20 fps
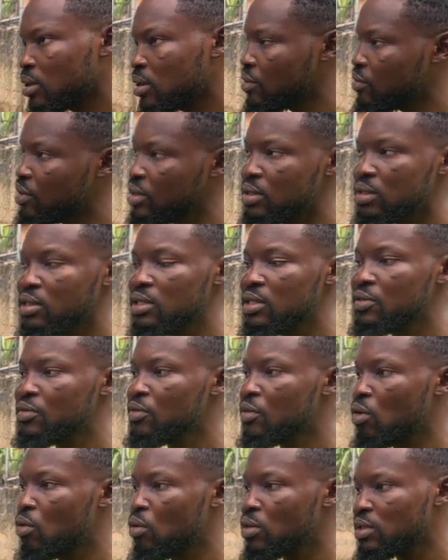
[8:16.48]
uh, ratings
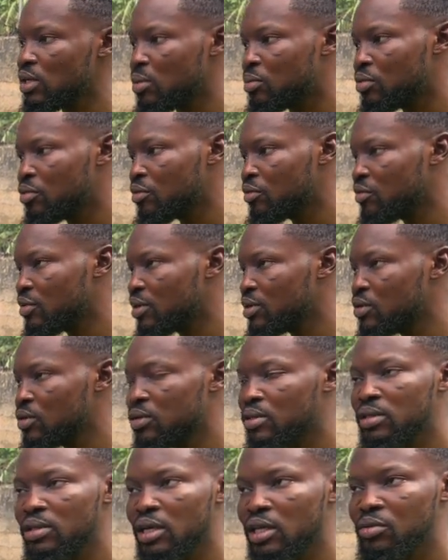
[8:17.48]
for waterproof and
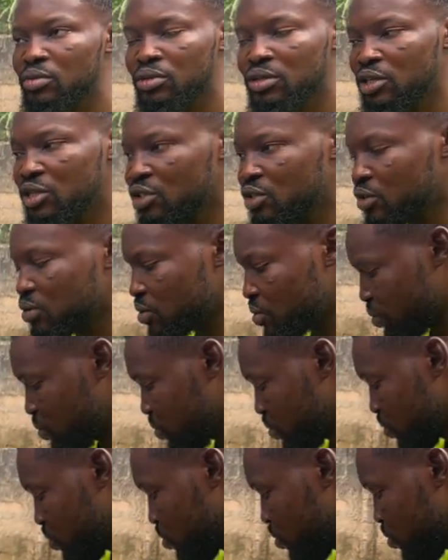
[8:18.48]
dust tight protection.
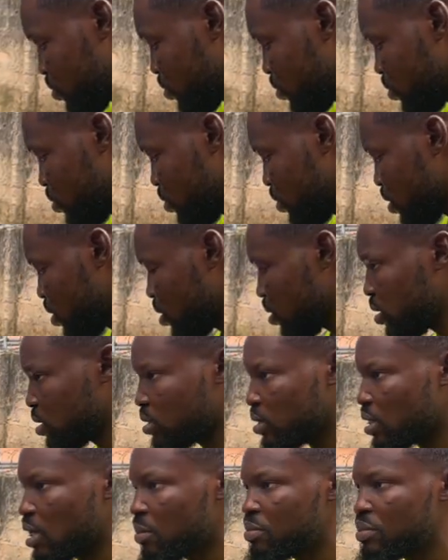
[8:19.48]
Uh,
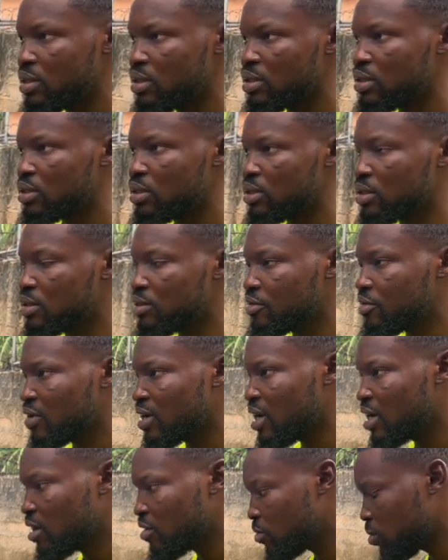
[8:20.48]
there's
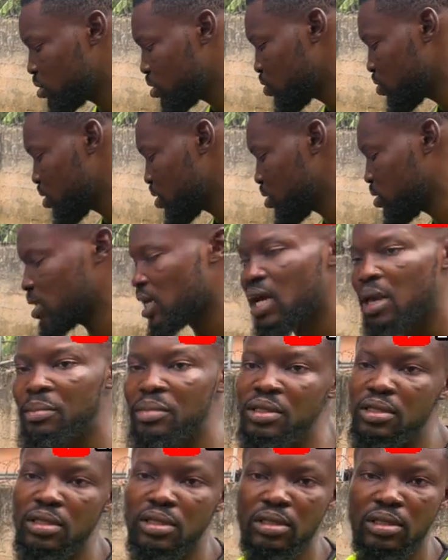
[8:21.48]
IP65, but this one is
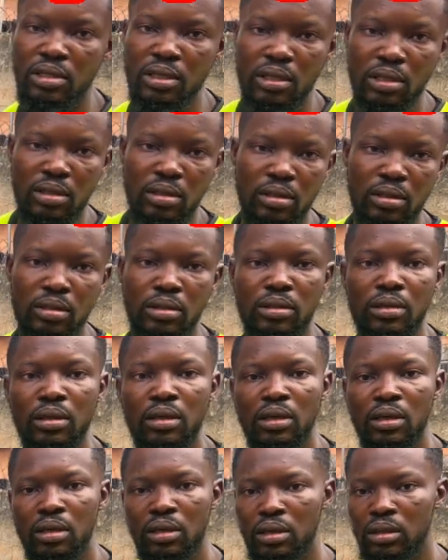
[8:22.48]
IP68.
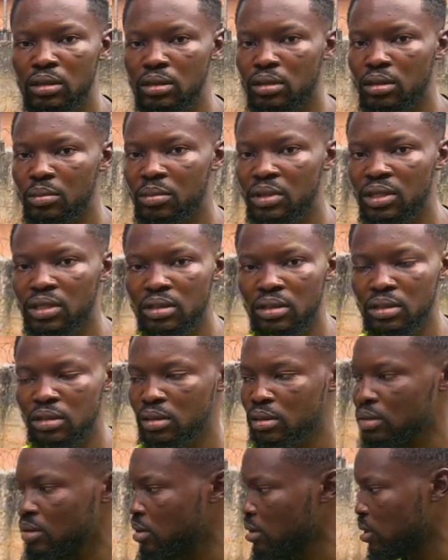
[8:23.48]
It's a bit
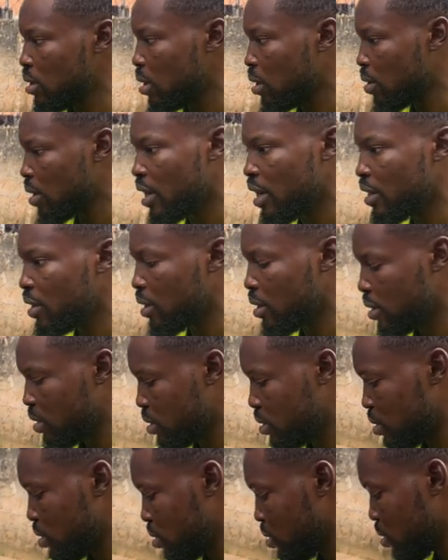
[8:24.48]
uh, higher.
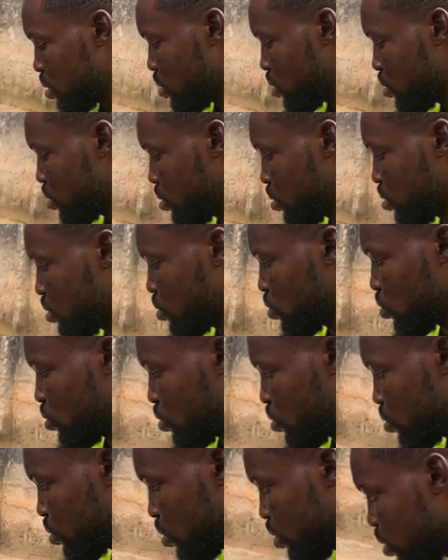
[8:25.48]

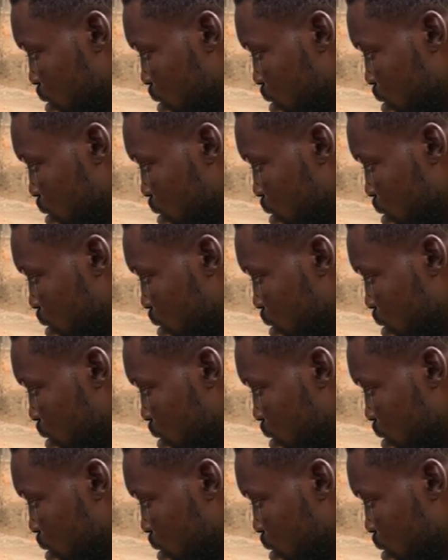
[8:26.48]
So